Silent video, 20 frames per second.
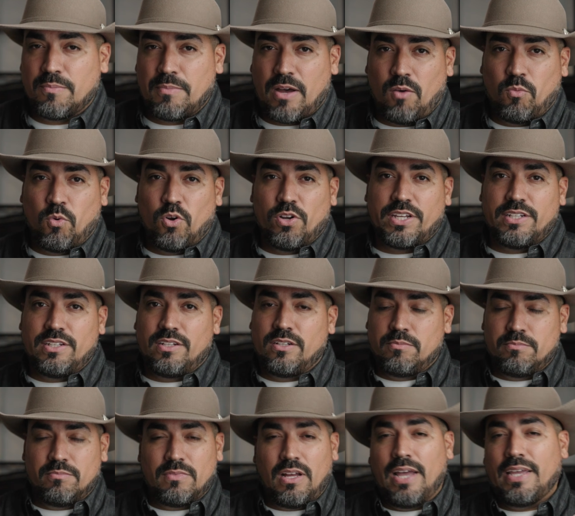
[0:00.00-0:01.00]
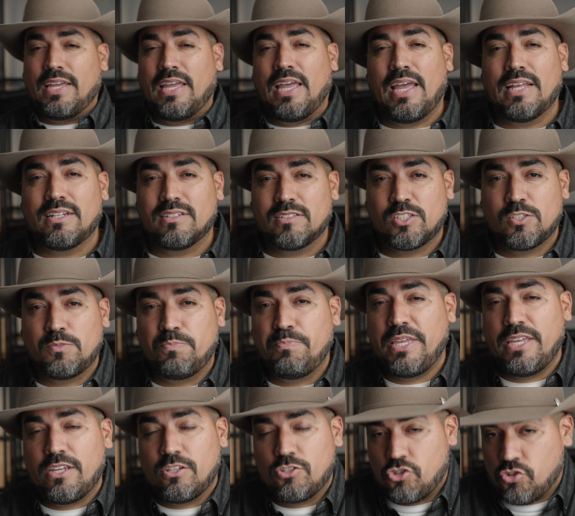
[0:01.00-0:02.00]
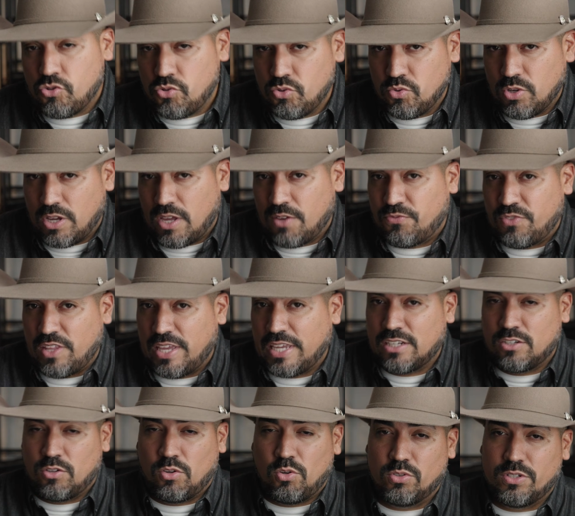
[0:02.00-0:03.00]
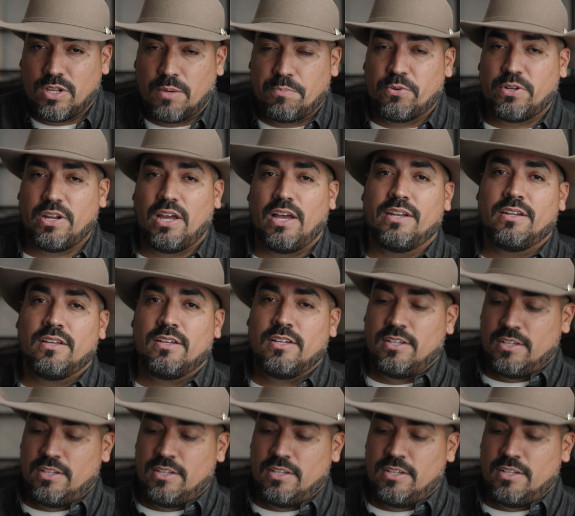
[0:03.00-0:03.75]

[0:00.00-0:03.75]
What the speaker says: about working in them, I can't speak to if they can hold up or not.